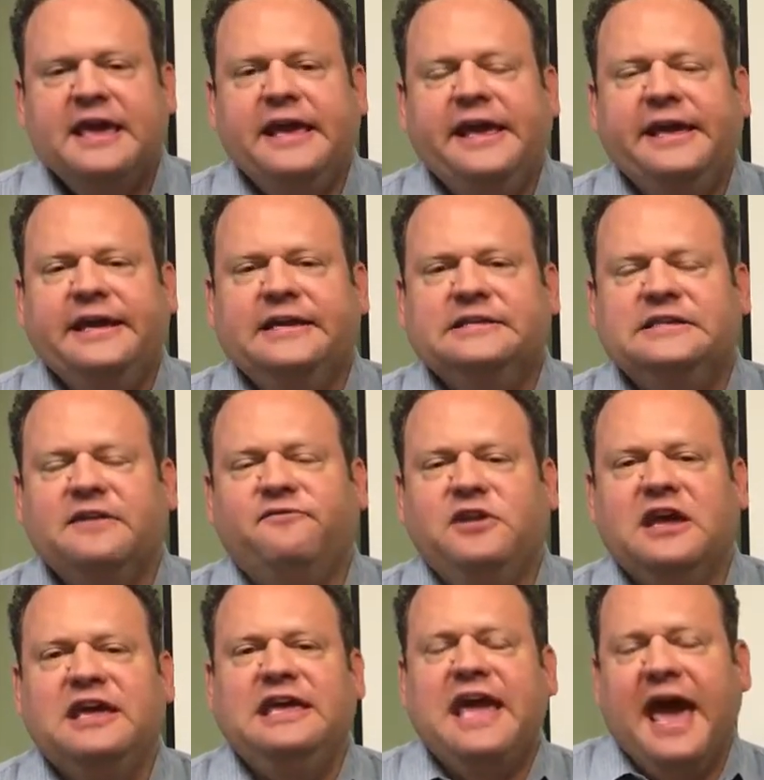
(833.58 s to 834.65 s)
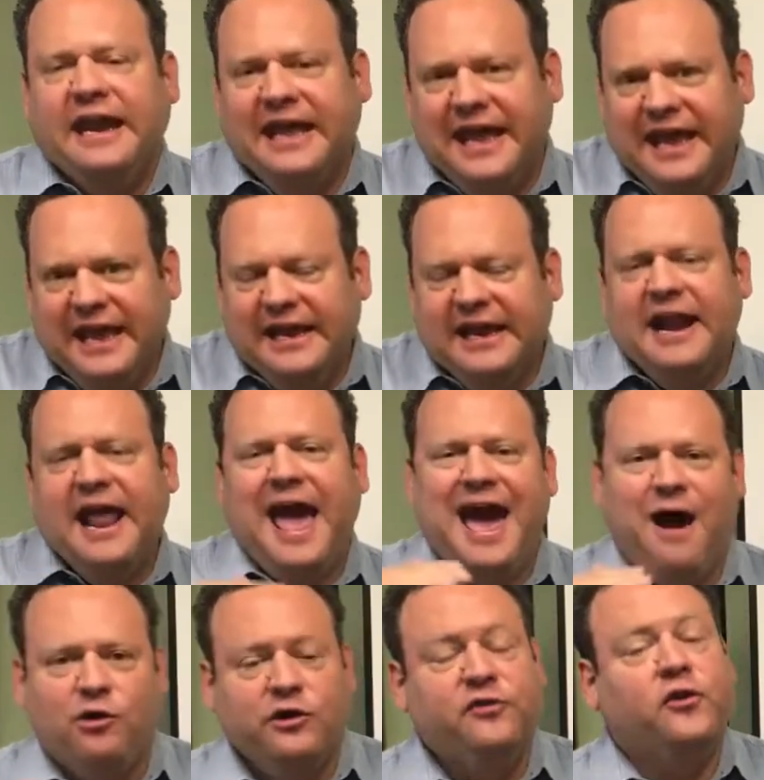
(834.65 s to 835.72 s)
is if you get in and
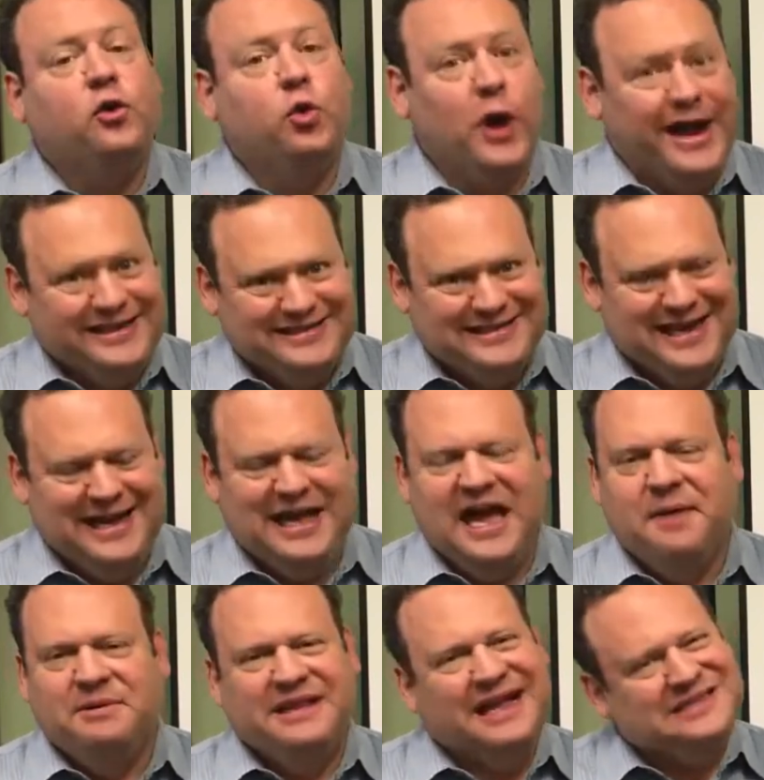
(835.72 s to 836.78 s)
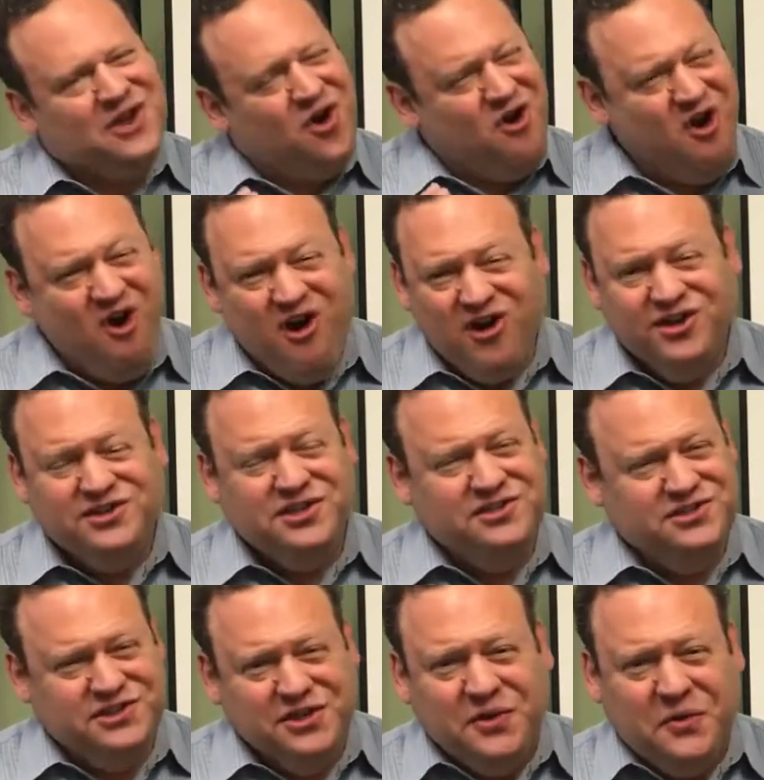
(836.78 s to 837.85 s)
out at the right time, and that's hard to
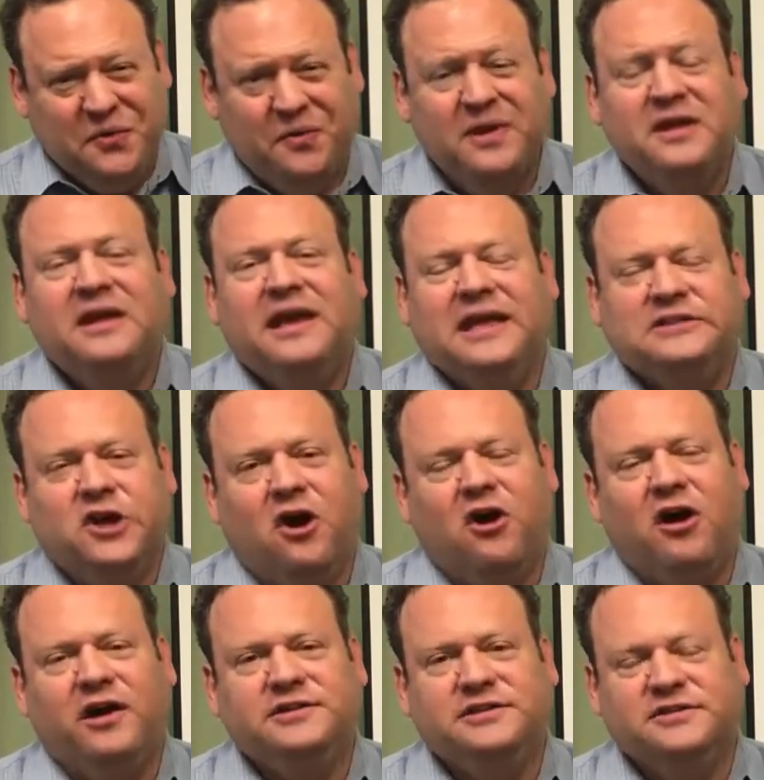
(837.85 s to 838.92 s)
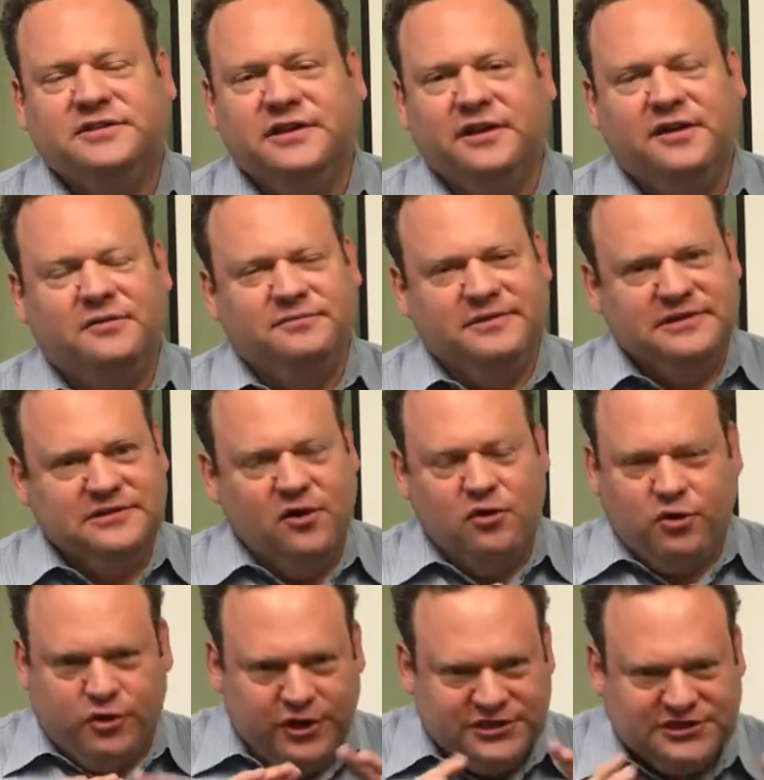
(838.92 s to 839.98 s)
do. It's hard to, there's no
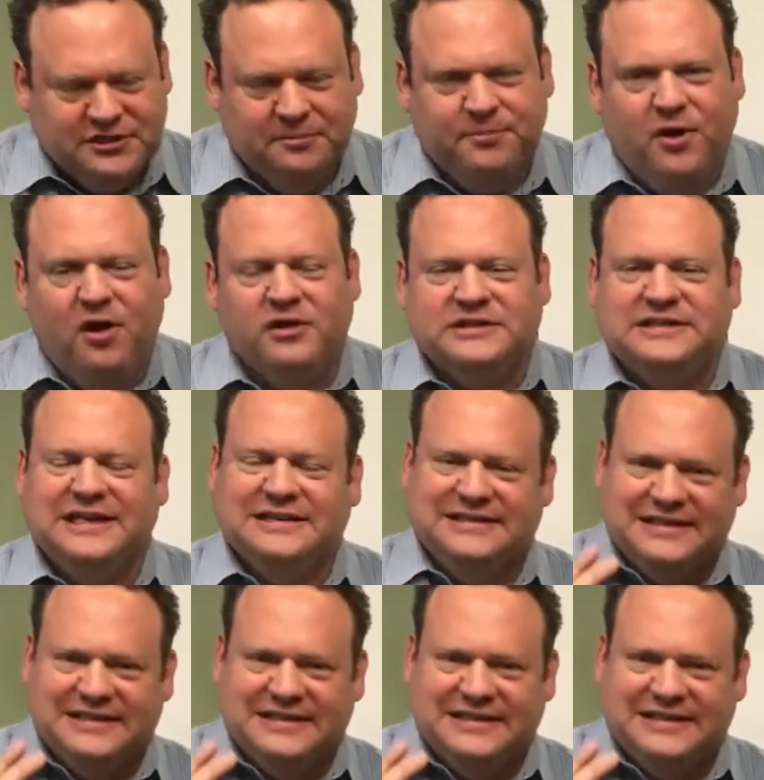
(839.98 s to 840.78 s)
crystal ball that says